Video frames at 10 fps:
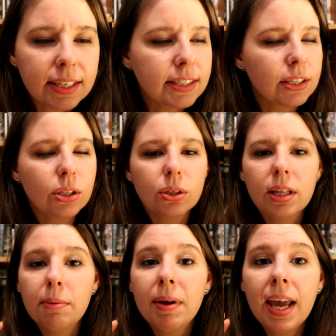listened to
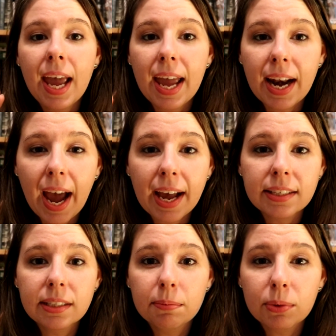them and
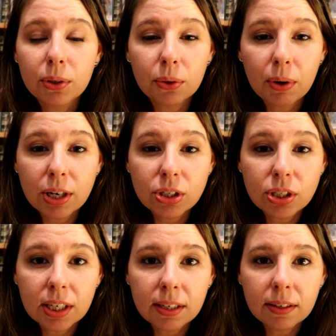asked them their
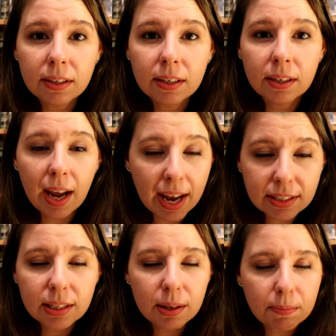question,
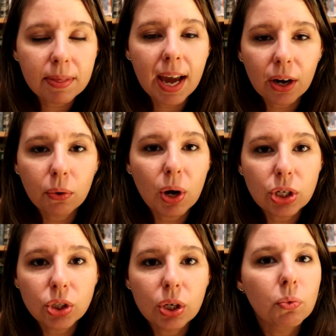asked them that
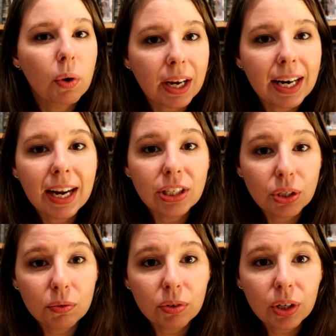question, what can I
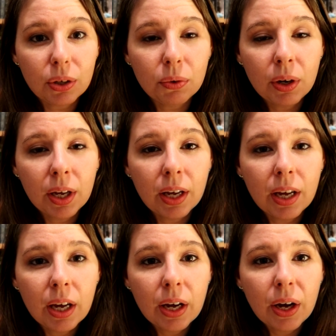do for you?
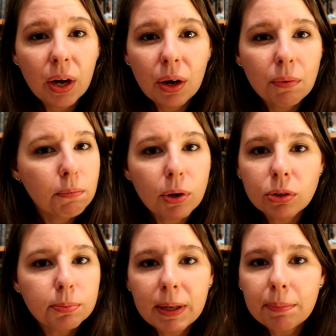
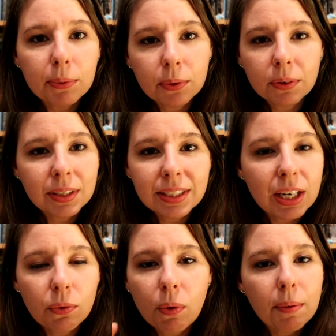Most people
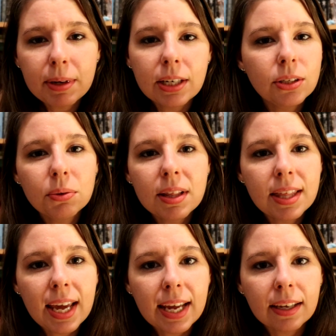didn't want me to do a
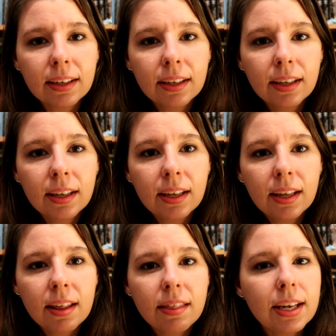thing.
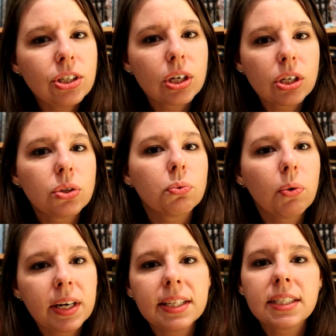They just
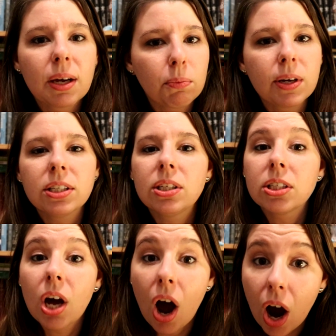wanted someone
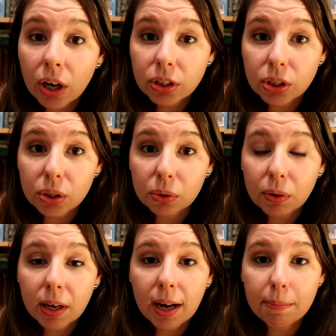to talk
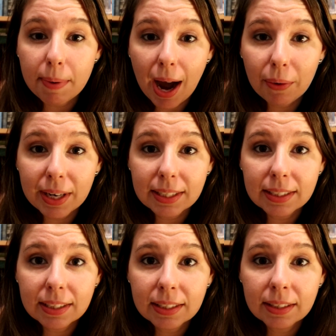to about
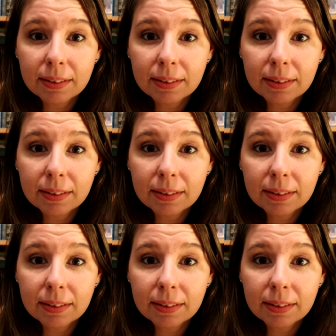it.